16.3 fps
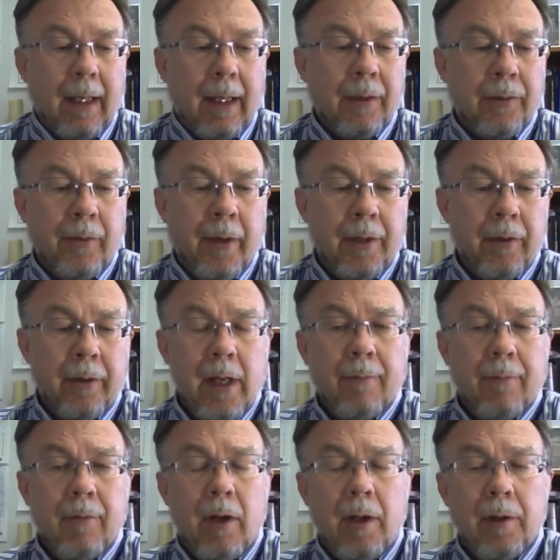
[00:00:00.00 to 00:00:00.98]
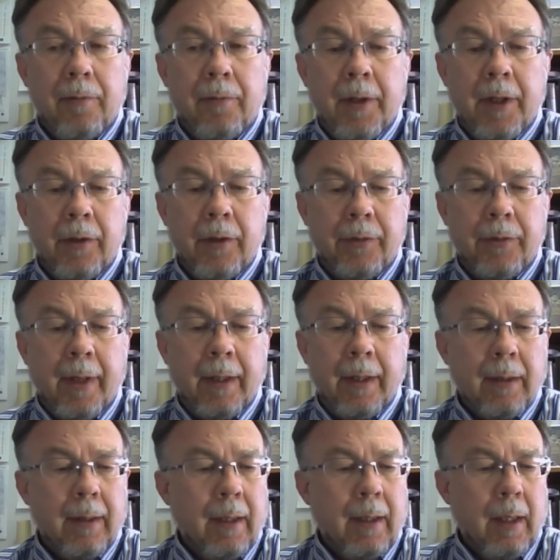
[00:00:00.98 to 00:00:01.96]
And so I don't have all the figures yet,
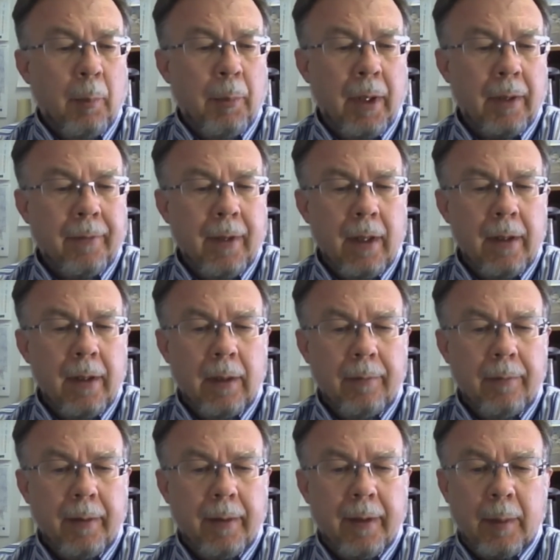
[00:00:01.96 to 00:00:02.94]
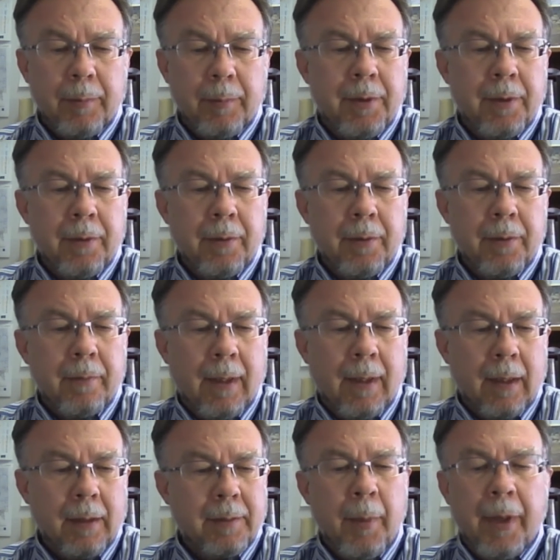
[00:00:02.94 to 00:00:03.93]
but I've got enough of them
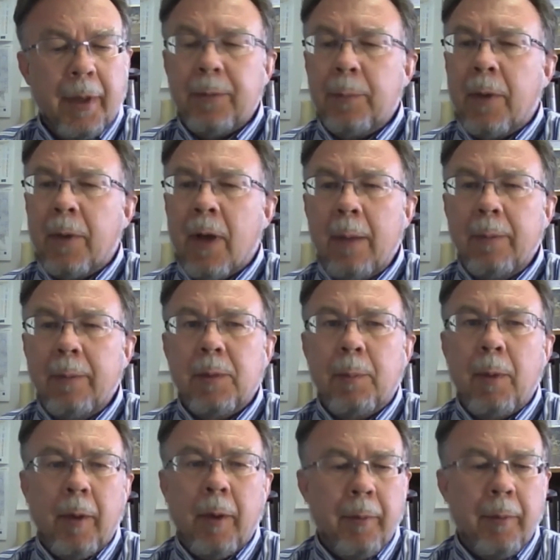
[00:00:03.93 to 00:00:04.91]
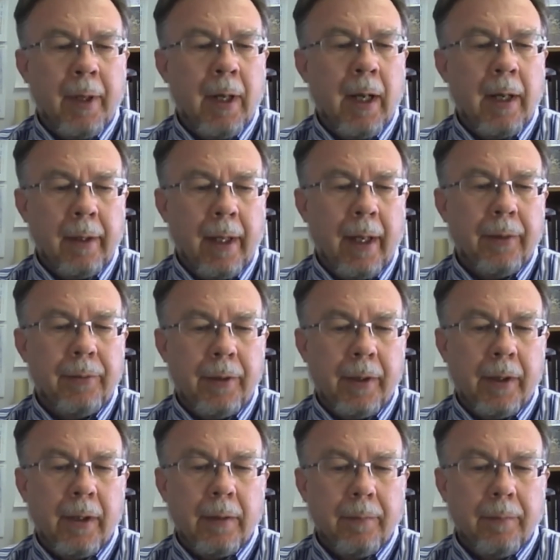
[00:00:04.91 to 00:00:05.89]
to make some comments about what went on last
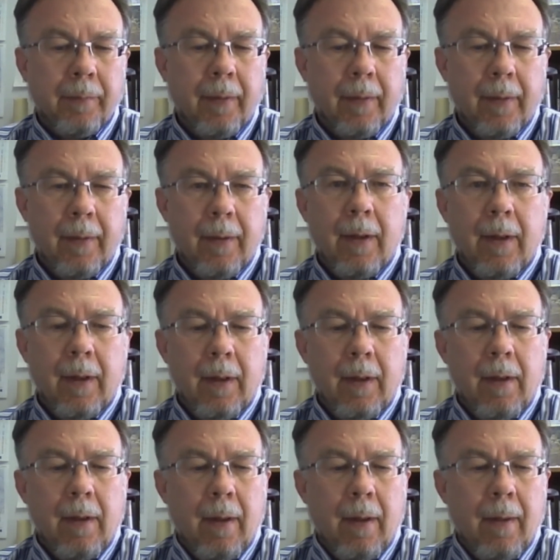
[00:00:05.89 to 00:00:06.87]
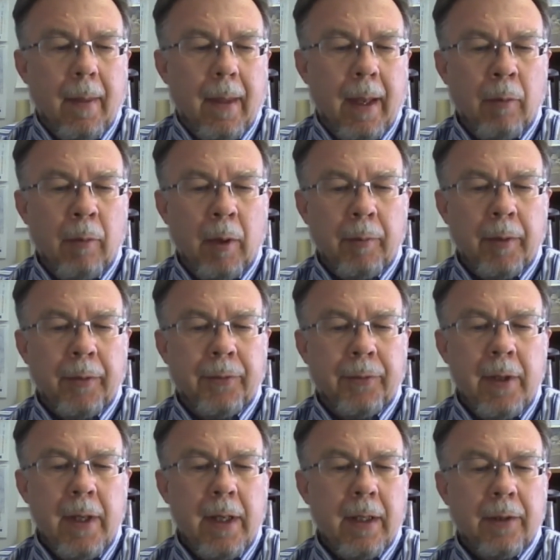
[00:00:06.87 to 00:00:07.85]
year. And what we've
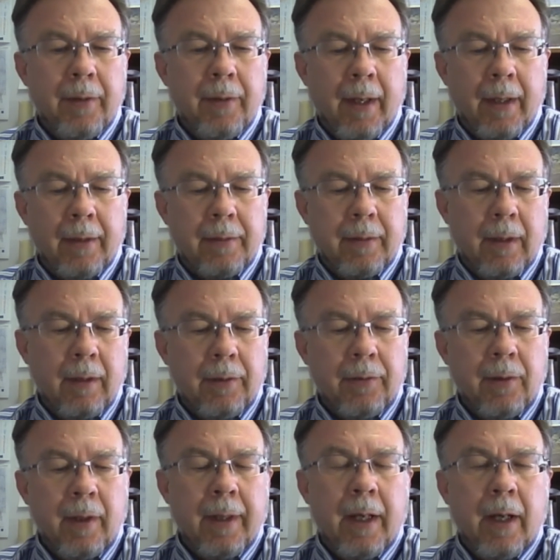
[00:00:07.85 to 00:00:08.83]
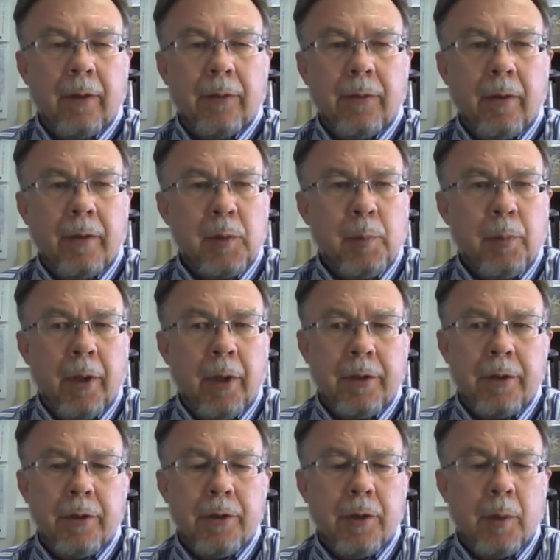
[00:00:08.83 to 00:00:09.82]
seen is that it looks like Arizona's
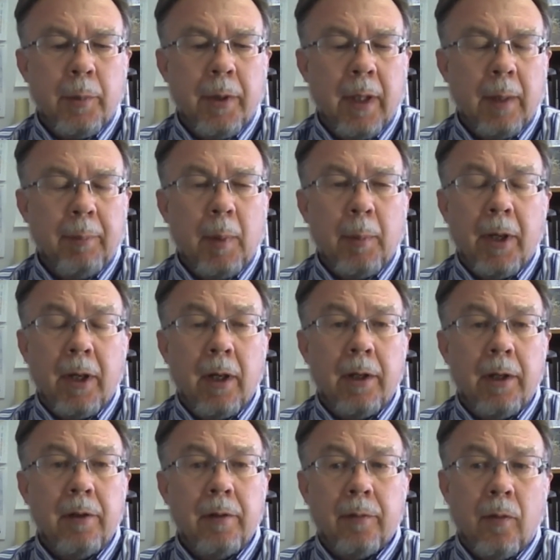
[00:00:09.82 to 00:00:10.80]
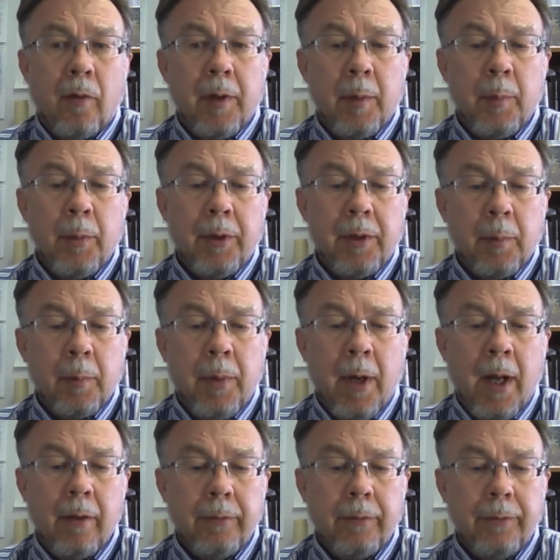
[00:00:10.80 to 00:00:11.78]
production should be up about 140 million
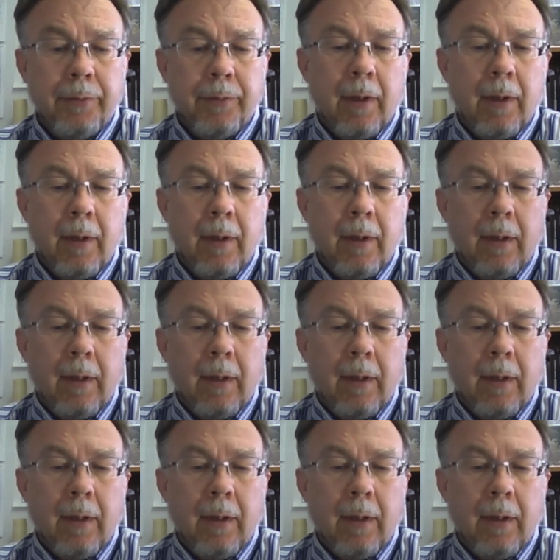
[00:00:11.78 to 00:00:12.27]
pounds.